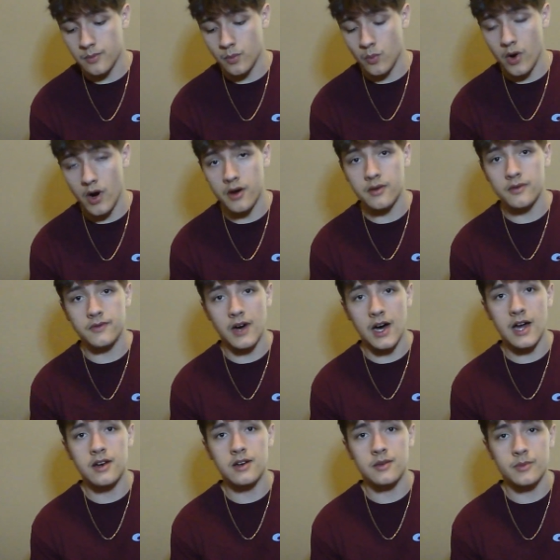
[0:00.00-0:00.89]
where to
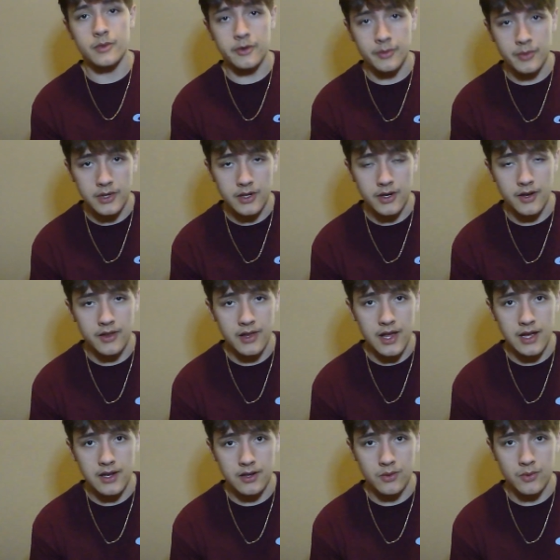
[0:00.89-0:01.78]
find them, it'll be on
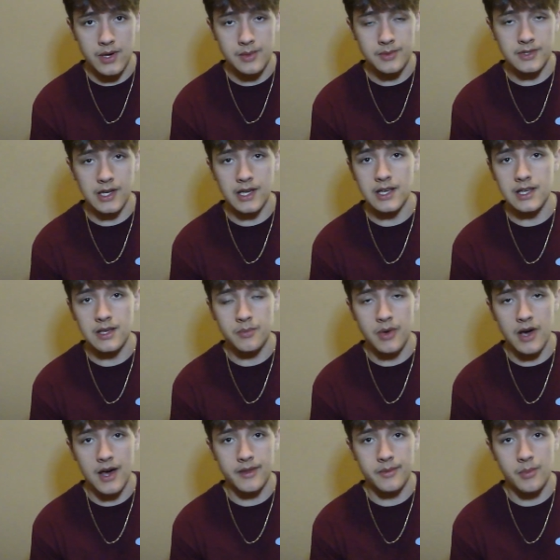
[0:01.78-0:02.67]
that website
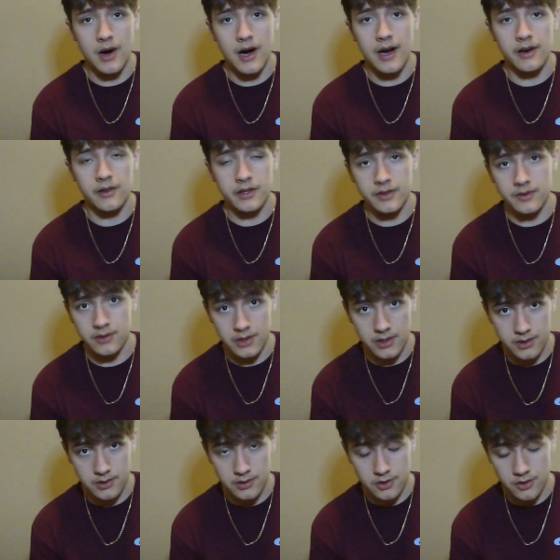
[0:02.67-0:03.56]
ePathBuy. I'll leave a link
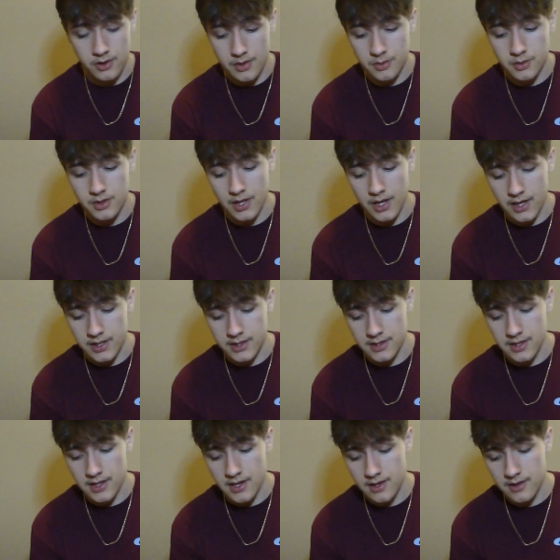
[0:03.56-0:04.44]
in the description, like I
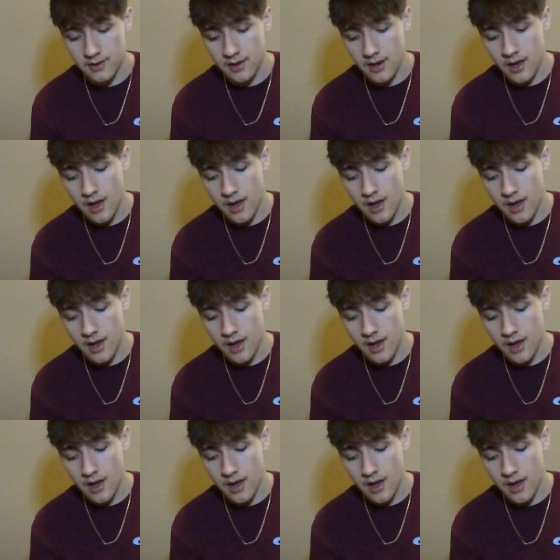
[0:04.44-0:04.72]
said.